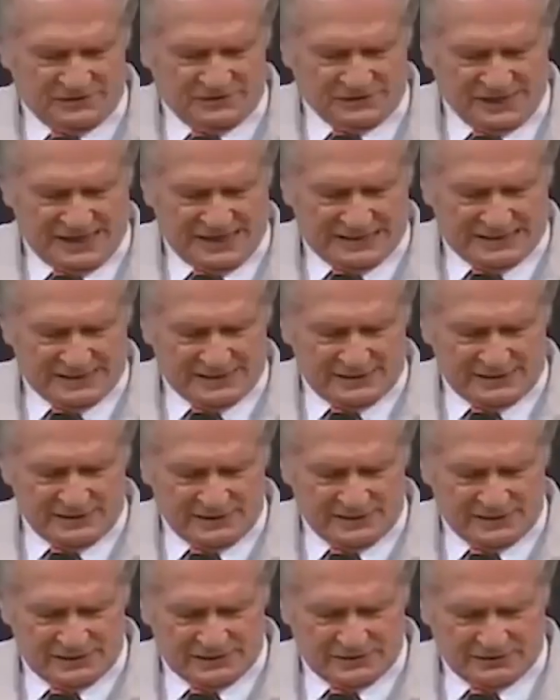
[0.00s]

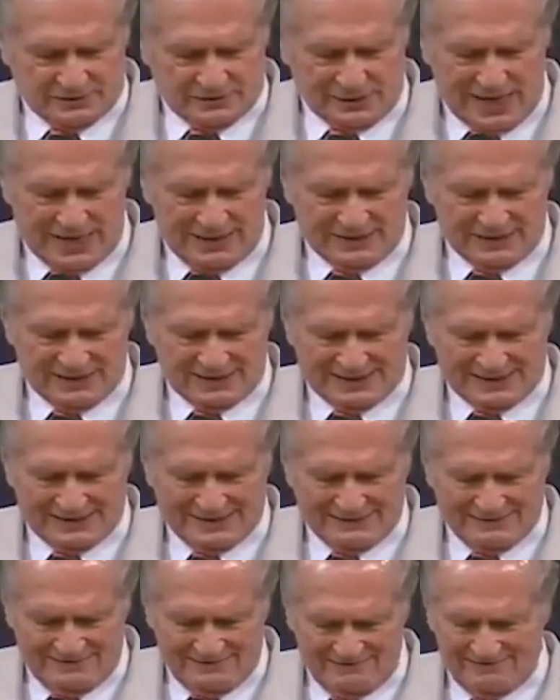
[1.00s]
Jesus Christ
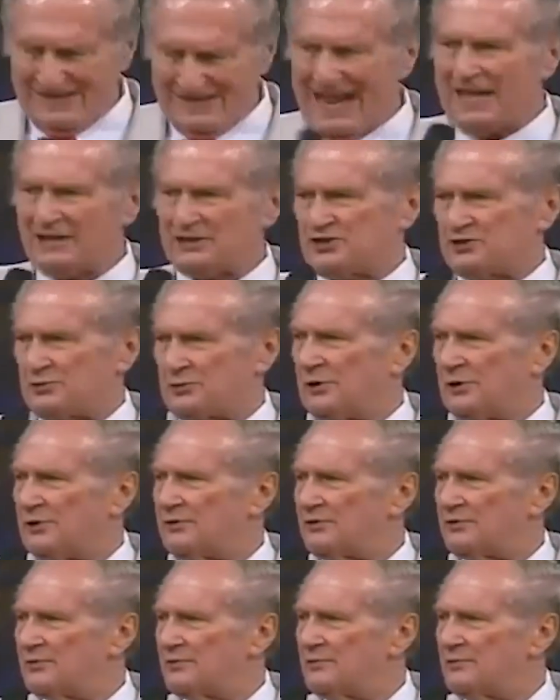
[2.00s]
of Nazareth,